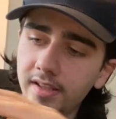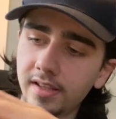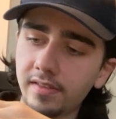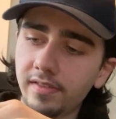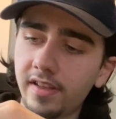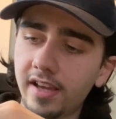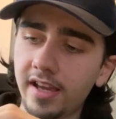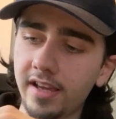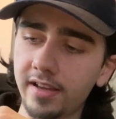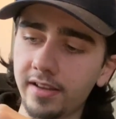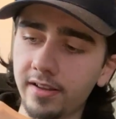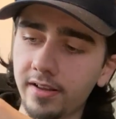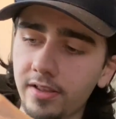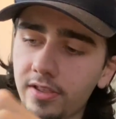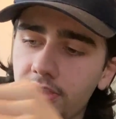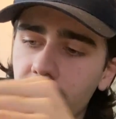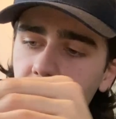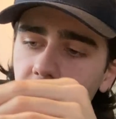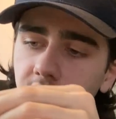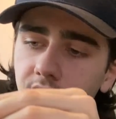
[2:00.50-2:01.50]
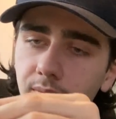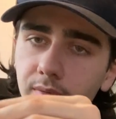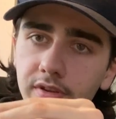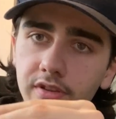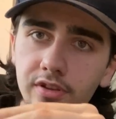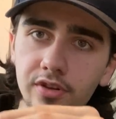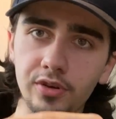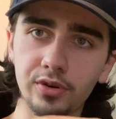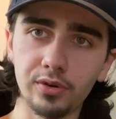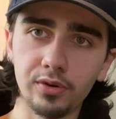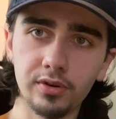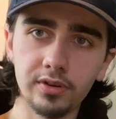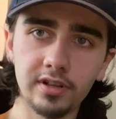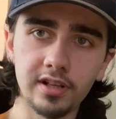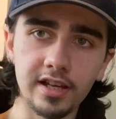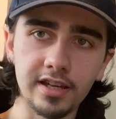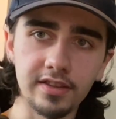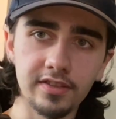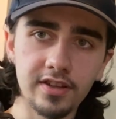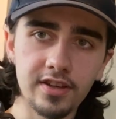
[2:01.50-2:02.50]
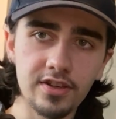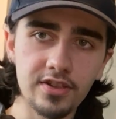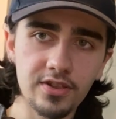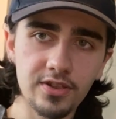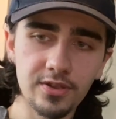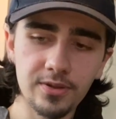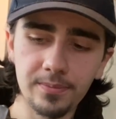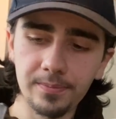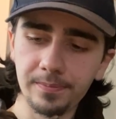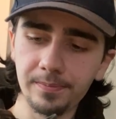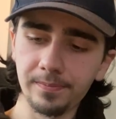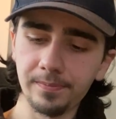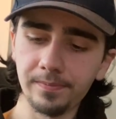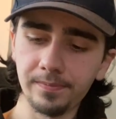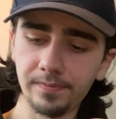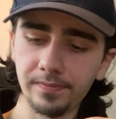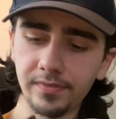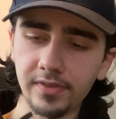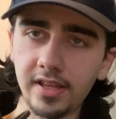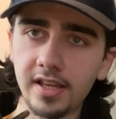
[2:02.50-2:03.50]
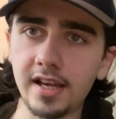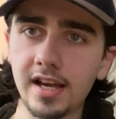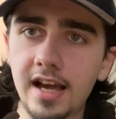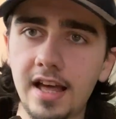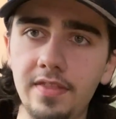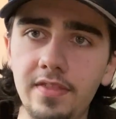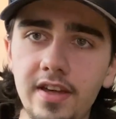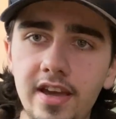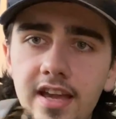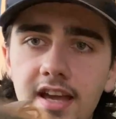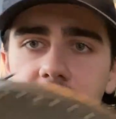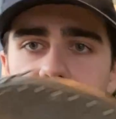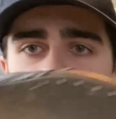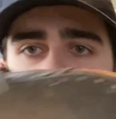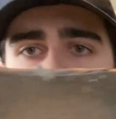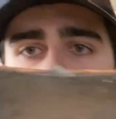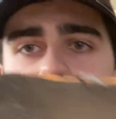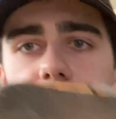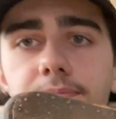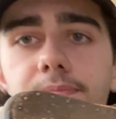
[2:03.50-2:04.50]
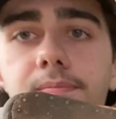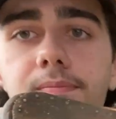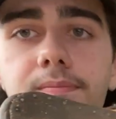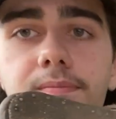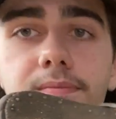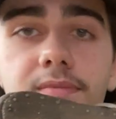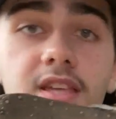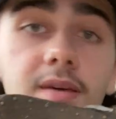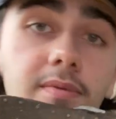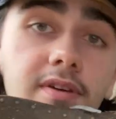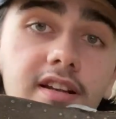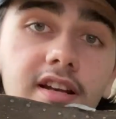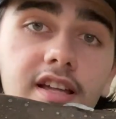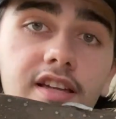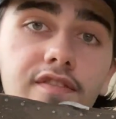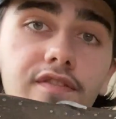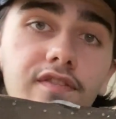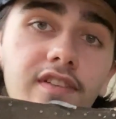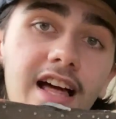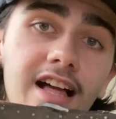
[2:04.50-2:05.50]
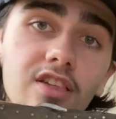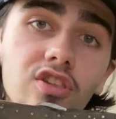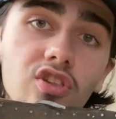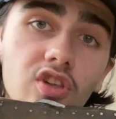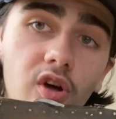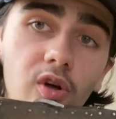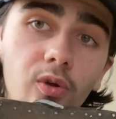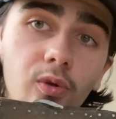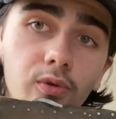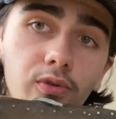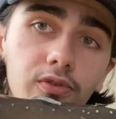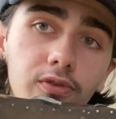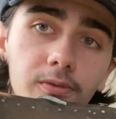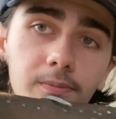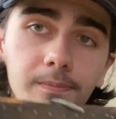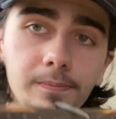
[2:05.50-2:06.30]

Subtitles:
They are tied with cord like this, and they have typically flat soles.